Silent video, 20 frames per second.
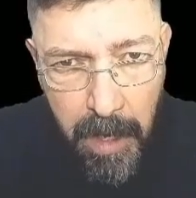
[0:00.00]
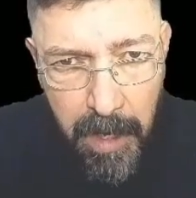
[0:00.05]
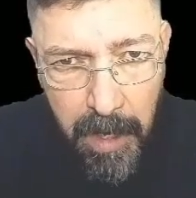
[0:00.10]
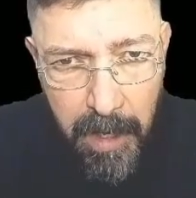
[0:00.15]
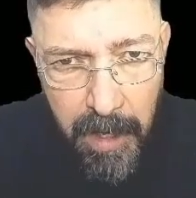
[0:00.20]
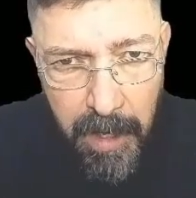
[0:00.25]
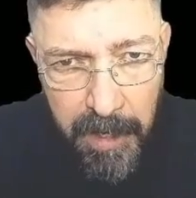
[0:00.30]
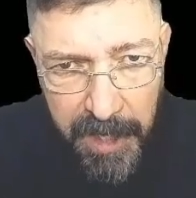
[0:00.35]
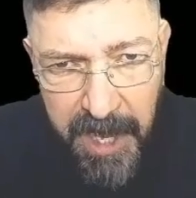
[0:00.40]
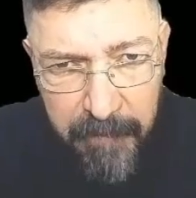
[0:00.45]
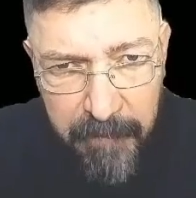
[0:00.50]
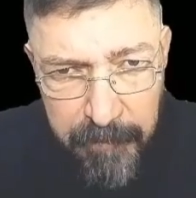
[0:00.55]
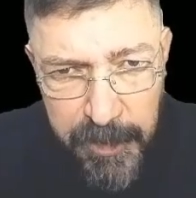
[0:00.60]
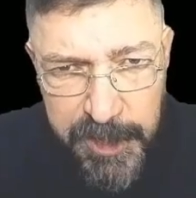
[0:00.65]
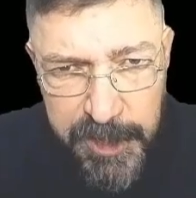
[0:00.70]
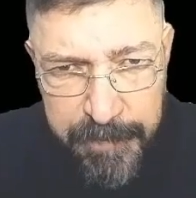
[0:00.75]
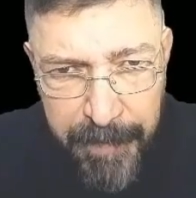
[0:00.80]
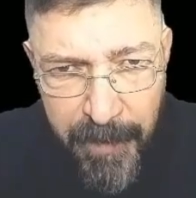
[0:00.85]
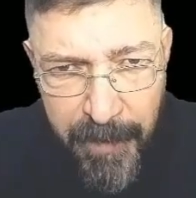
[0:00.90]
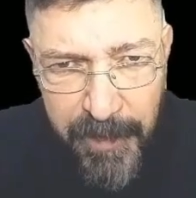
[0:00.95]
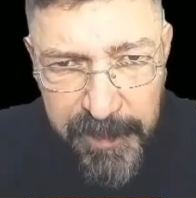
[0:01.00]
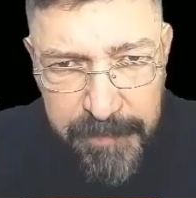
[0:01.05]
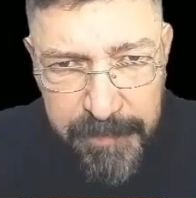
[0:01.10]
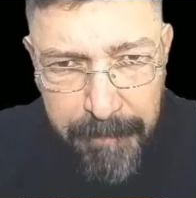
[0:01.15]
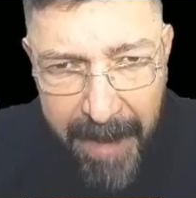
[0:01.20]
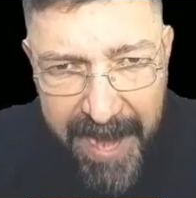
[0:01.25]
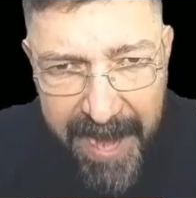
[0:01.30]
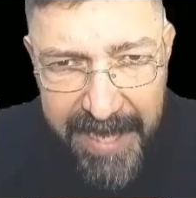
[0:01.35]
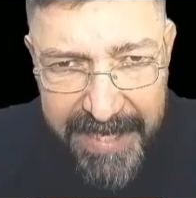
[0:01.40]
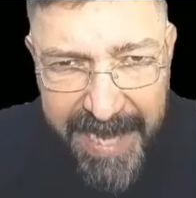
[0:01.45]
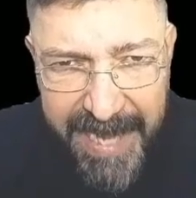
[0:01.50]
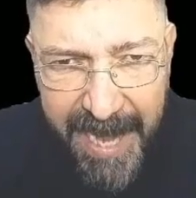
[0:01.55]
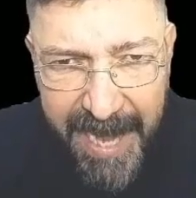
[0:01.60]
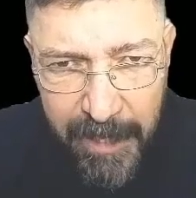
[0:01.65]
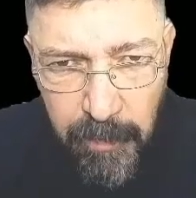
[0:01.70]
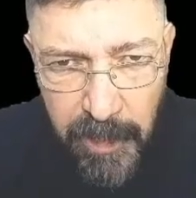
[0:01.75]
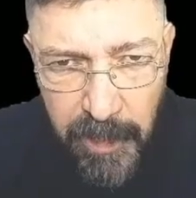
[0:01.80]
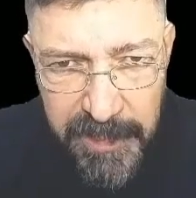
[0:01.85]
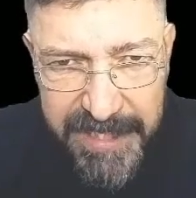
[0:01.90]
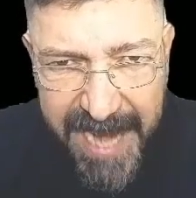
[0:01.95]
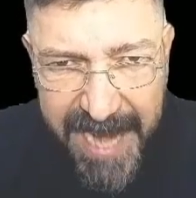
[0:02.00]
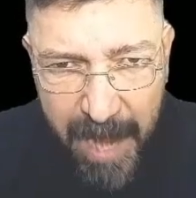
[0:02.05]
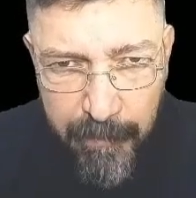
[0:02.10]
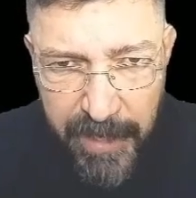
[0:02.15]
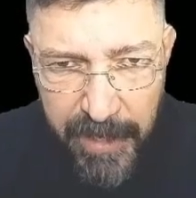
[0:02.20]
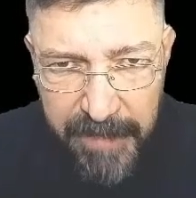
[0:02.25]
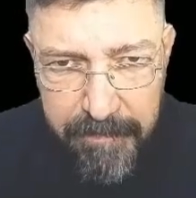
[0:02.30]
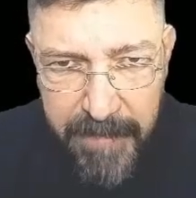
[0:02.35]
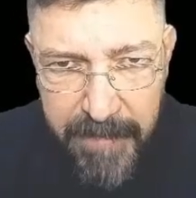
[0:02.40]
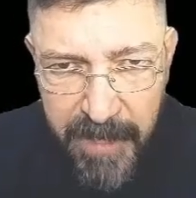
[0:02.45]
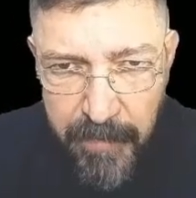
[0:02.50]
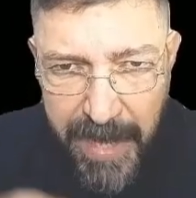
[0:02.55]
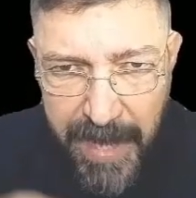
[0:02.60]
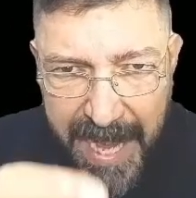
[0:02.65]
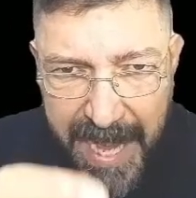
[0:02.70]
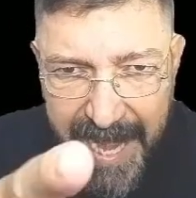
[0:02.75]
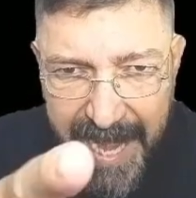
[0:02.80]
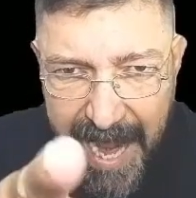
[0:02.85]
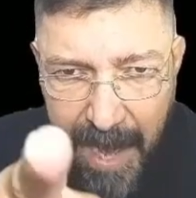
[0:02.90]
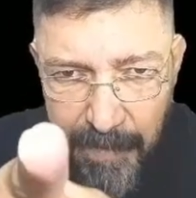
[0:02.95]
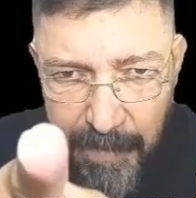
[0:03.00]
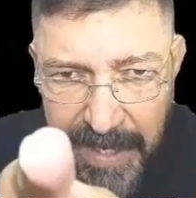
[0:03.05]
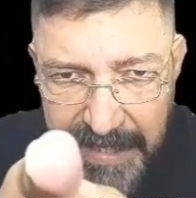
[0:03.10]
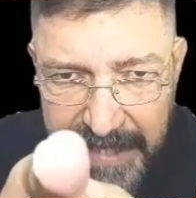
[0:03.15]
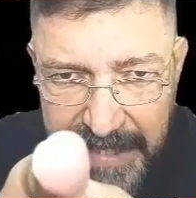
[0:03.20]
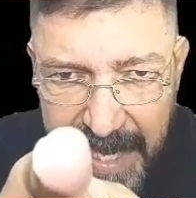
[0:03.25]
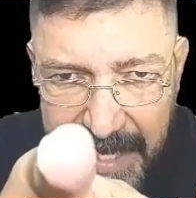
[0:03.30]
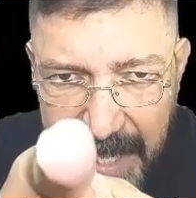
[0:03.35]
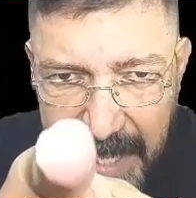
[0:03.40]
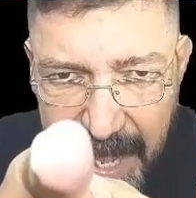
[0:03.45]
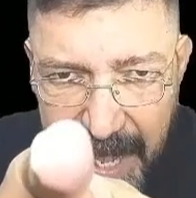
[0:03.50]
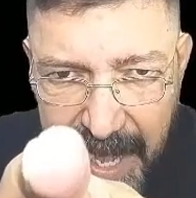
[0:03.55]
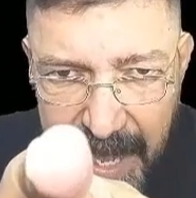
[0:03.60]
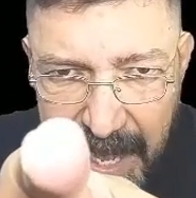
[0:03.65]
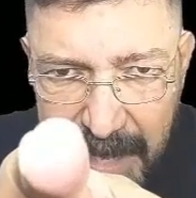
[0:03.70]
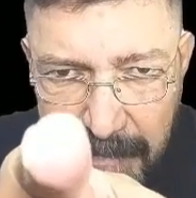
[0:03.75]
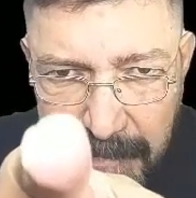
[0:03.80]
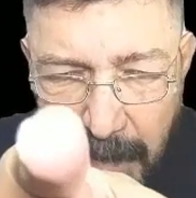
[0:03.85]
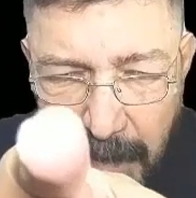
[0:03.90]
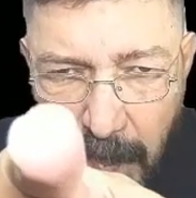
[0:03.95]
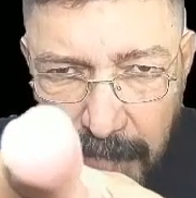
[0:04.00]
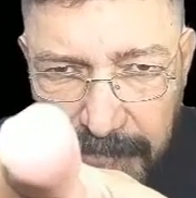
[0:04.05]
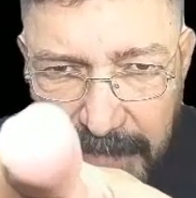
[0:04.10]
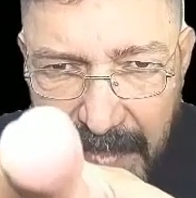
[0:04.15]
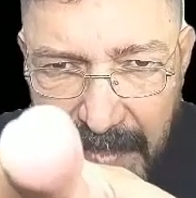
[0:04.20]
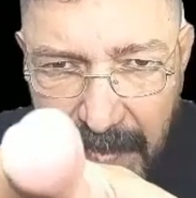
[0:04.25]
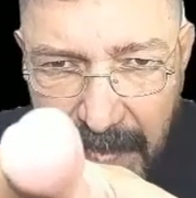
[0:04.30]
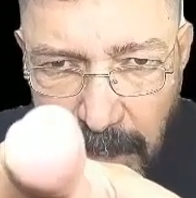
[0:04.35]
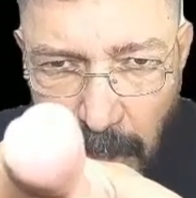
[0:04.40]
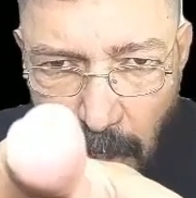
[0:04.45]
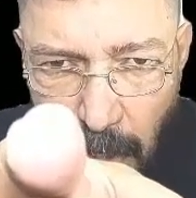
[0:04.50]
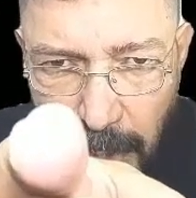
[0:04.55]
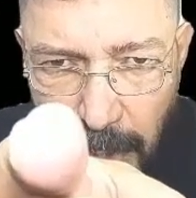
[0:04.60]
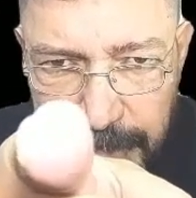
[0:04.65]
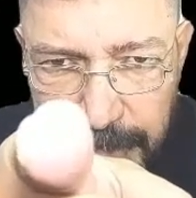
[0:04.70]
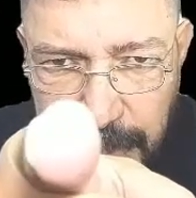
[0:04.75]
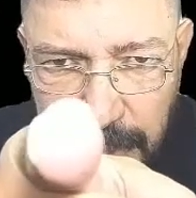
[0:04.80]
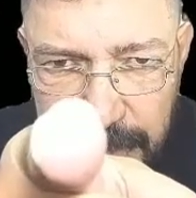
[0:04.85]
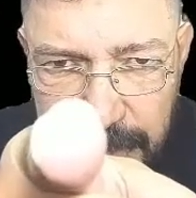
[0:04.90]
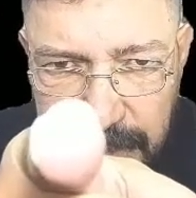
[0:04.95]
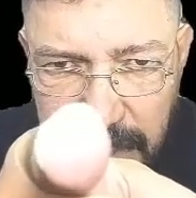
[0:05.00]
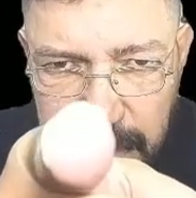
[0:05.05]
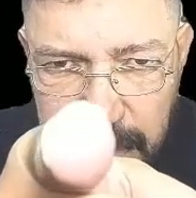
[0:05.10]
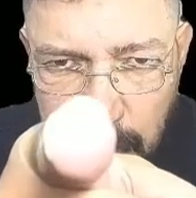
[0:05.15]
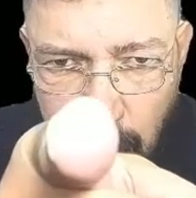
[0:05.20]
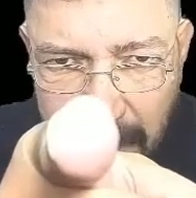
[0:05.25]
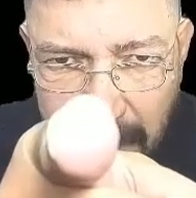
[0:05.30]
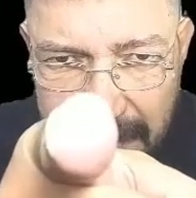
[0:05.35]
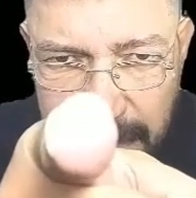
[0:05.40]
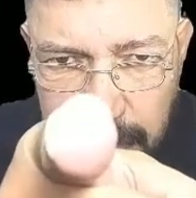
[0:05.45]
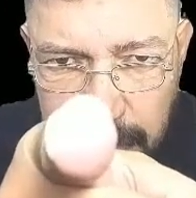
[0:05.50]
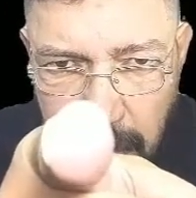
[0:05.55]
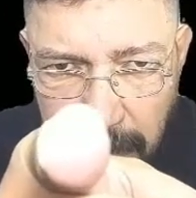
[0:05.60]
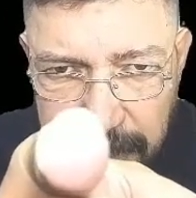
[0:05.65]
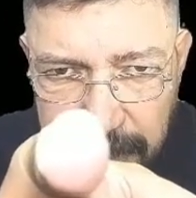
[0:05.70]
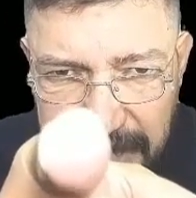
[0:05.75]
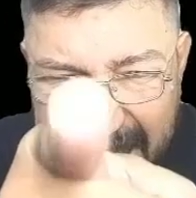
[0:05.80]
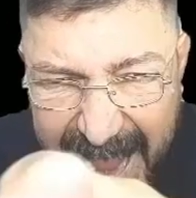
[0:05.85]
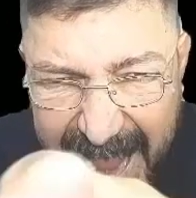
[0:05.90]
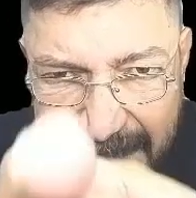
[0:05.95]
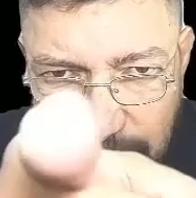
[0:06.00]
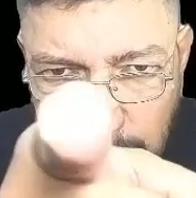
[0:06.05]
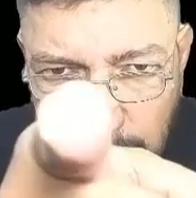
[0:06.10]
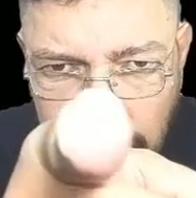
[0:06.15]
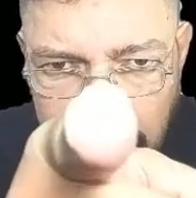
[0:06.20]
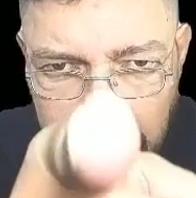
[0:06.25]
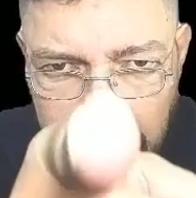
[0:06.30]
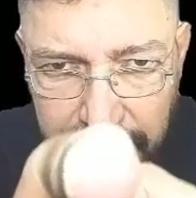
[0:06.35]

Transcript: Evil spirits, make eye contact with me right now in the name of the Lord Jesus Christ of Nazareth.